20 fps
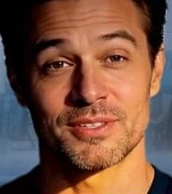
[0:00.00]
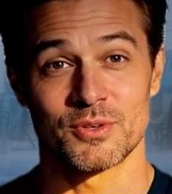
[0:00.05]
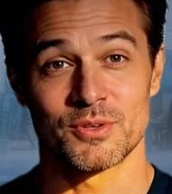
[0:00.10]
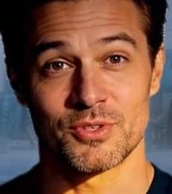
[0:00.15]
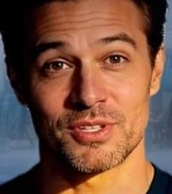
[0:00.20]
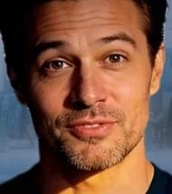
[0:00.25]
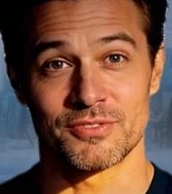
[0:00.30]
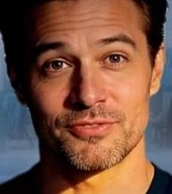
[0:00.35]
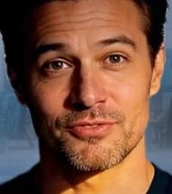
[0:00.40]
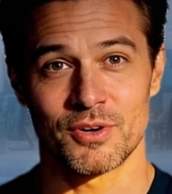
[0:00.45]
who
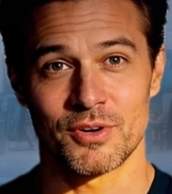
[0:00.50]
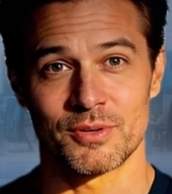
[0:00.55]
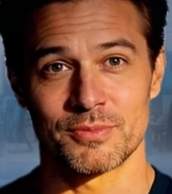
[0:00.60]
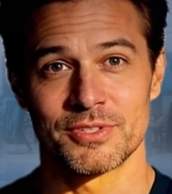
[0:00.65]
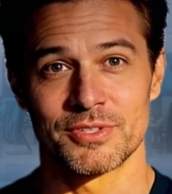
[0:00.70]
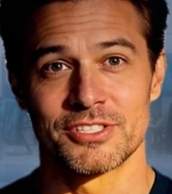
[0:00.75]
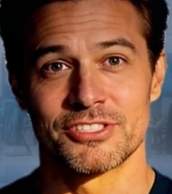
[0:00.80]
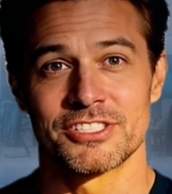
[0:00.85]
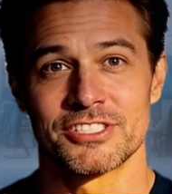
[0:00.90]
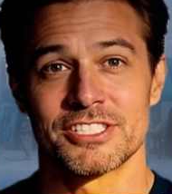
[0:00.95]
confirmed
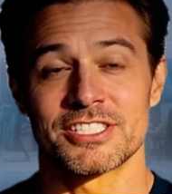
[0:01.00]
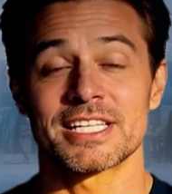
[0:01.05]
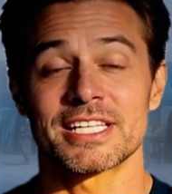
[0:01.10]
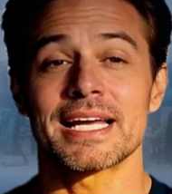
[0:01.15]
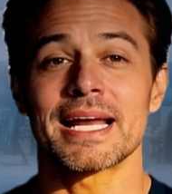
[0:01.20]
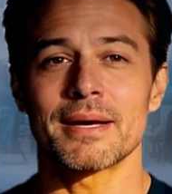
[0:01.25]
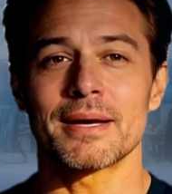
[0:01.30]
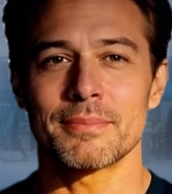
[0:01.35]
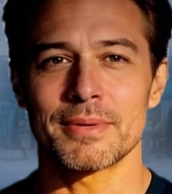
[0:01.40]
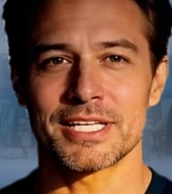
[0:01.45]
this to
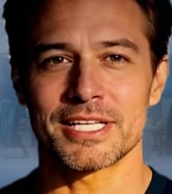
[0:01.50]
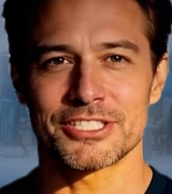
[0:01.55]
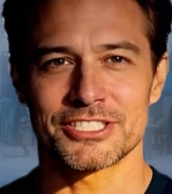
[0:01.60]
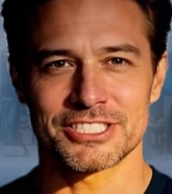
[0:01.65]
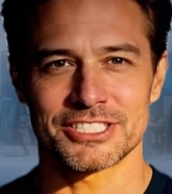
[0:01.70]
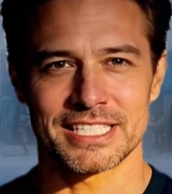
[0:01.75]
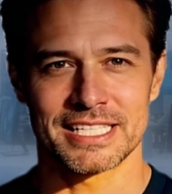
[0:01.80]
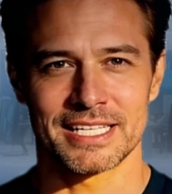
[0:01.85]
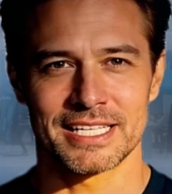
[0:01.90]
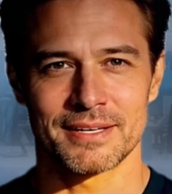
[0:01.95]

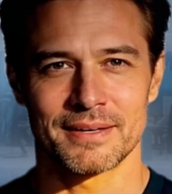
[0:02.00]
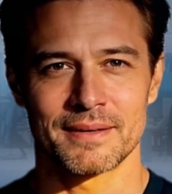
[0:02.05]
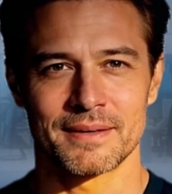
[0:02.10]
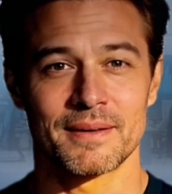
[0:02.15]
CNBC,